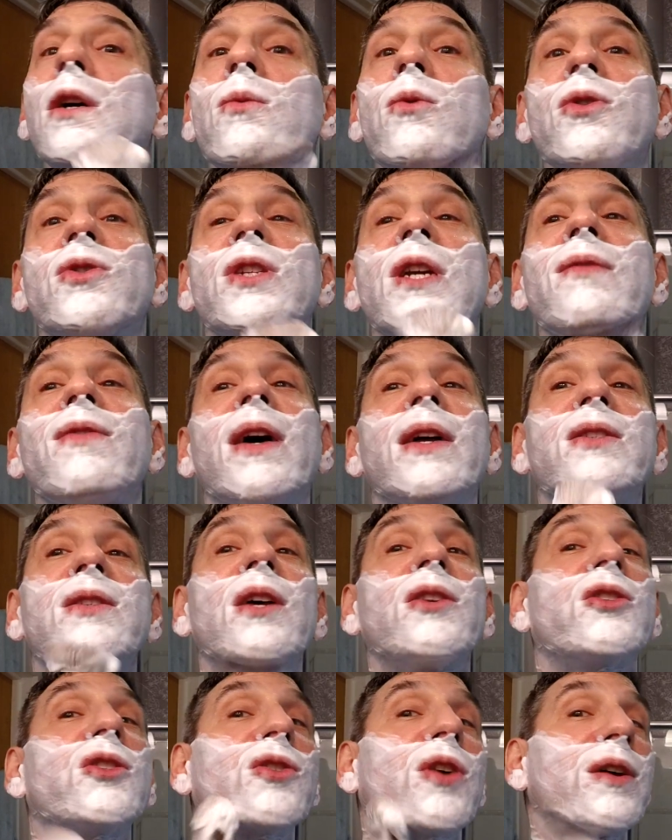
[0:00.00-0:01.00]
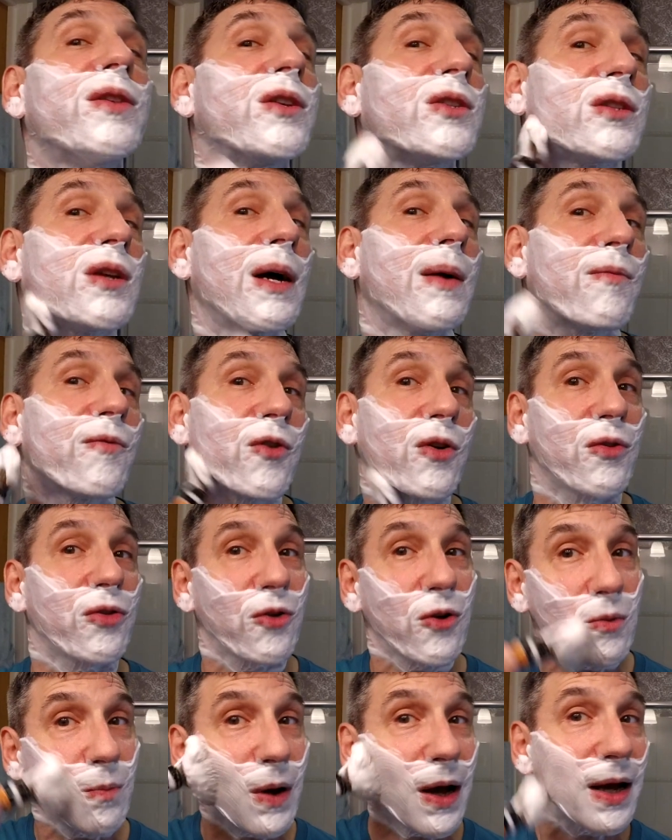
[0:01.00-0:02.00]
We'll see if that's necessary this time for a
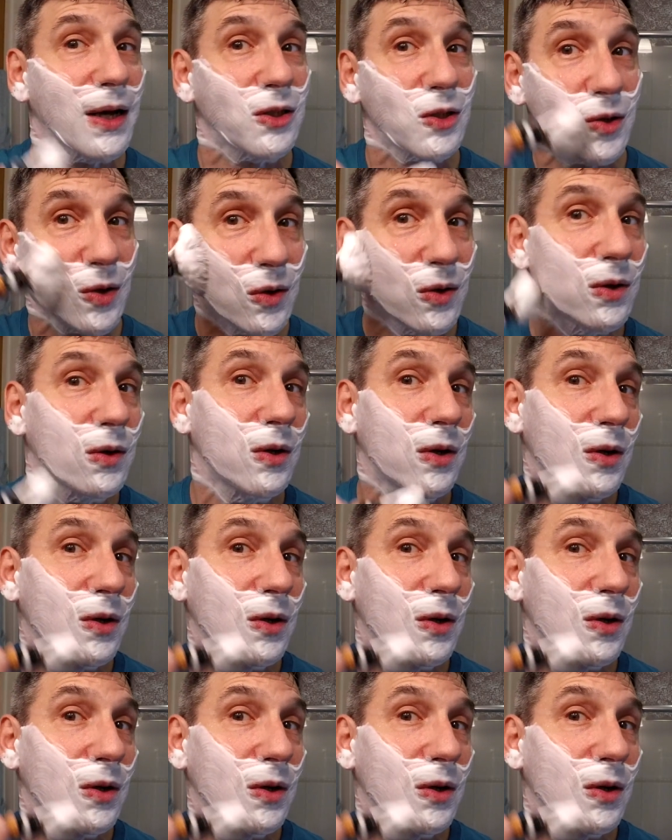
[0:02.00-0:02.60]
third pass.